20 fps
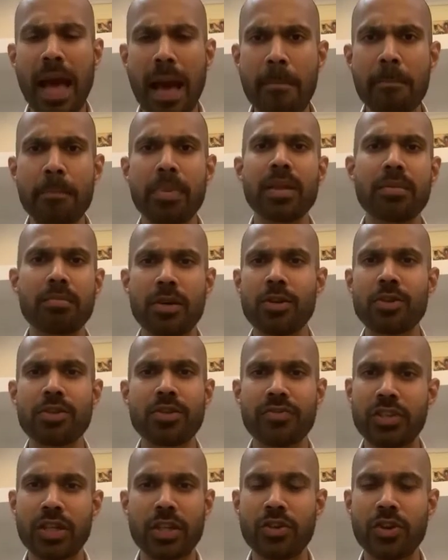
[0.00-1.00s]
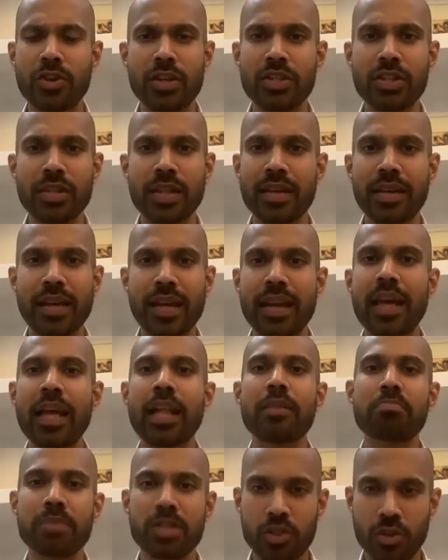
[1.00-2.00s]
ample amount of technology that can
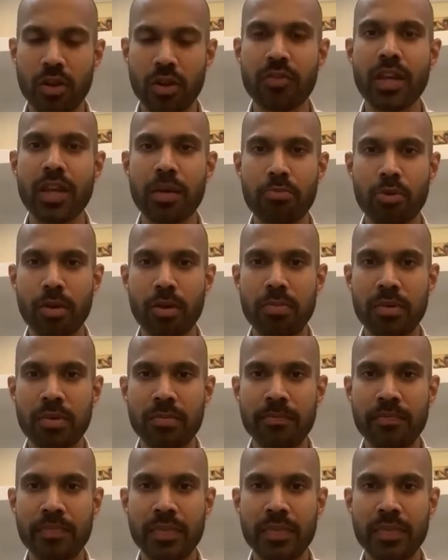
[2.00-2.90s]
help me solve that problem.